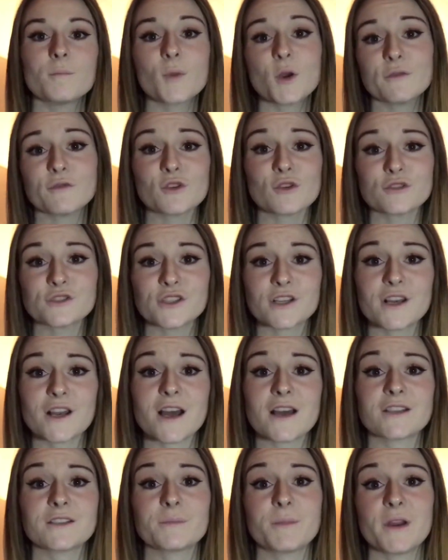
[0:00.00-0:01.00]
Moving on to the
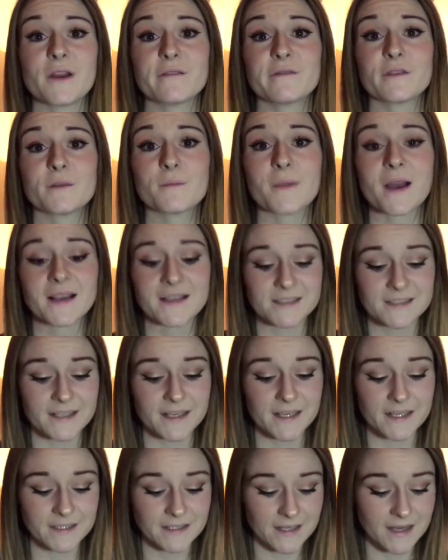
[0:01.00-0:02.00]
last bit of the
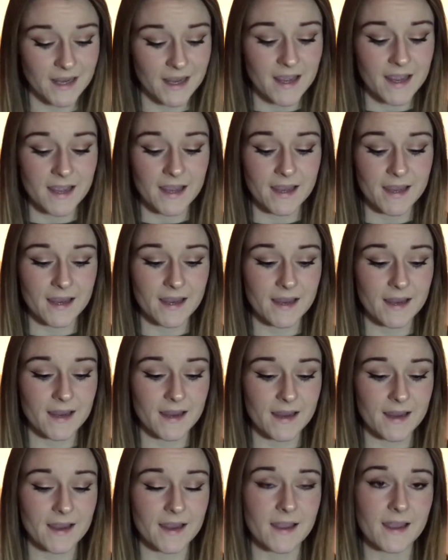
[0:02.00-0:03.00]
magazine,
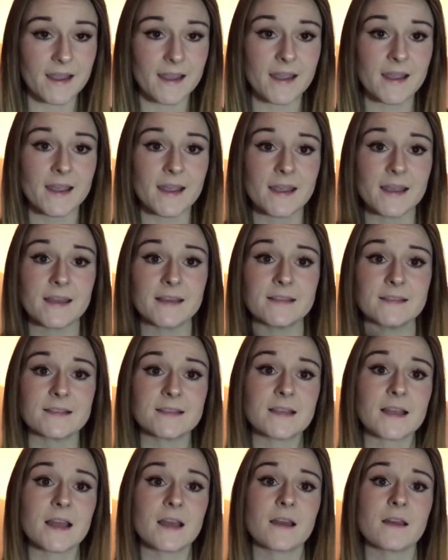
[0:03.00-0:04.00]
it
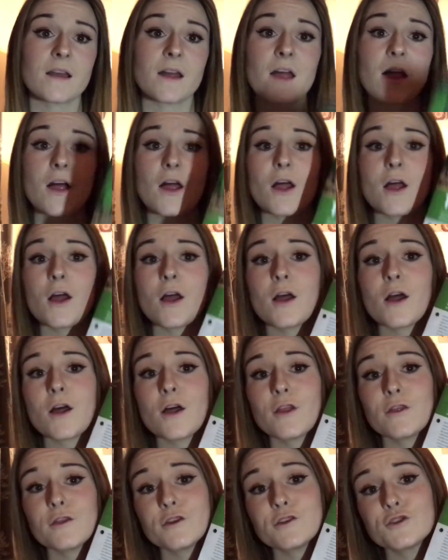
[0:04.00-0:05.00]
is
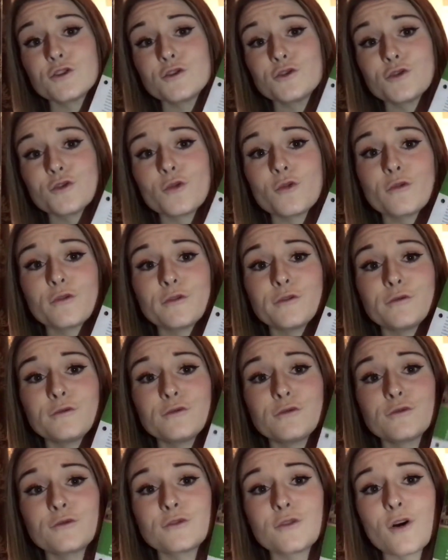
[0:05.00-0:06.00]
the
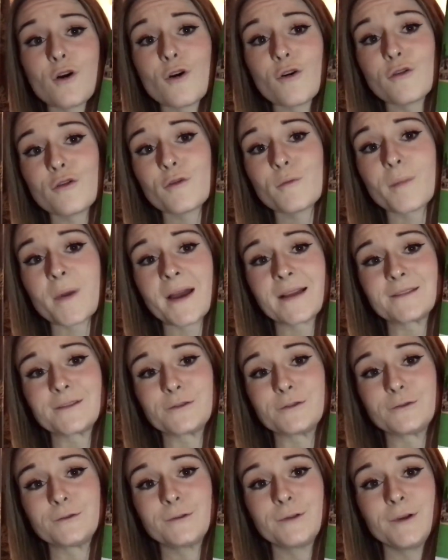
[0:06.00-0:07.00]
tutorials on the
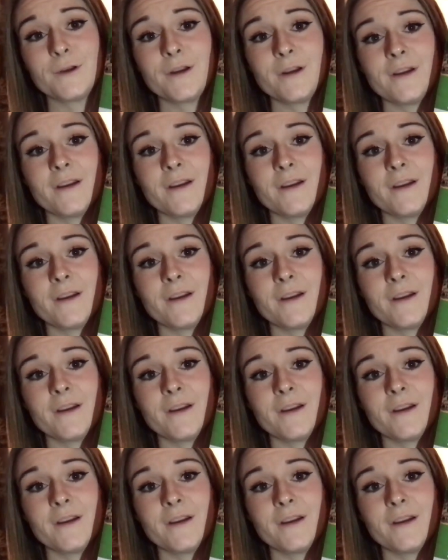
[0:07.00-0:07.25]
battle.